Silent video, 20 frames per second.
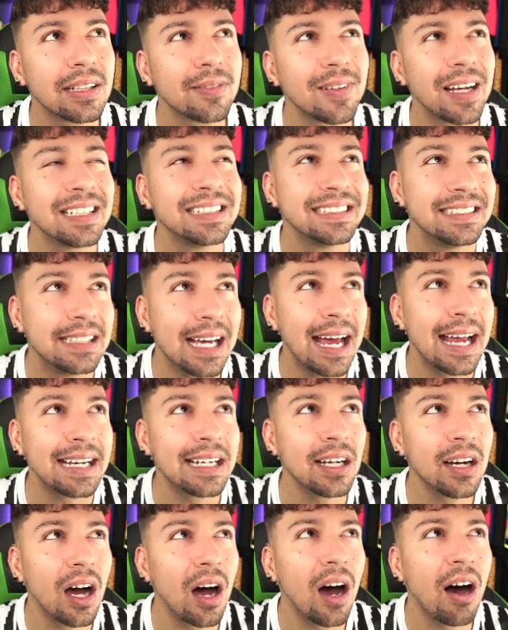a
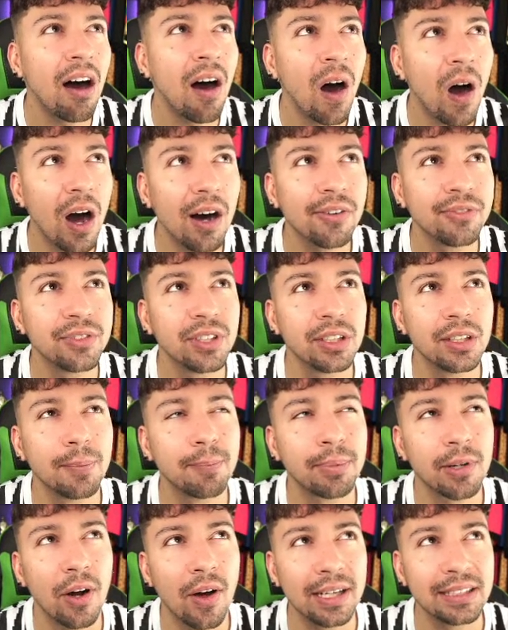day after the
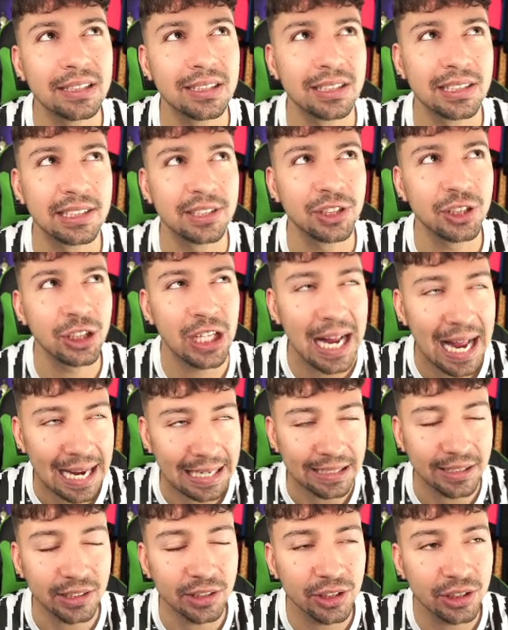prices had
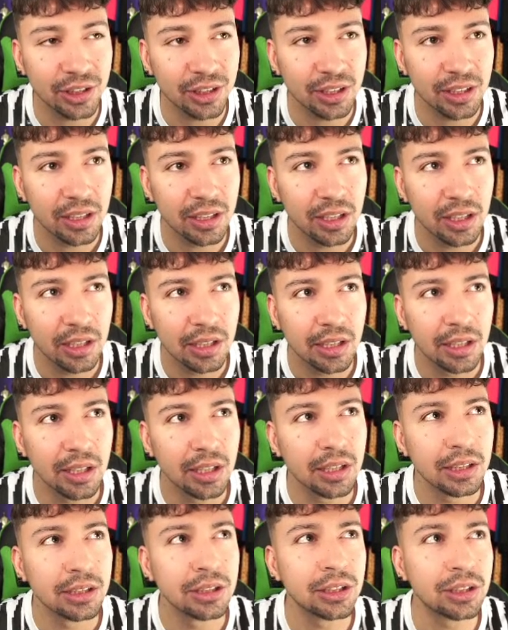changed.
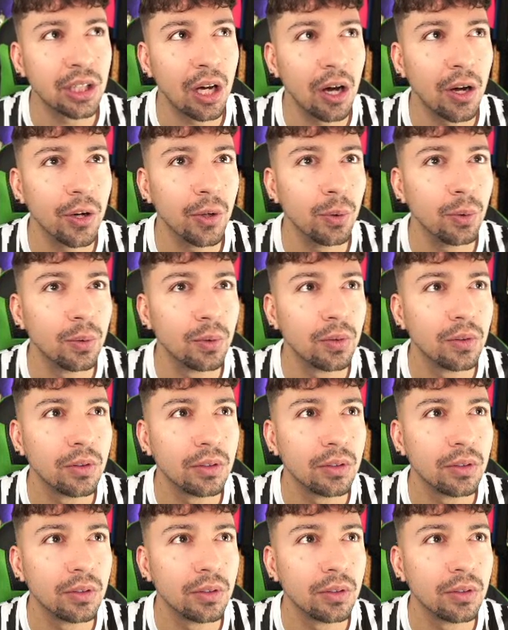So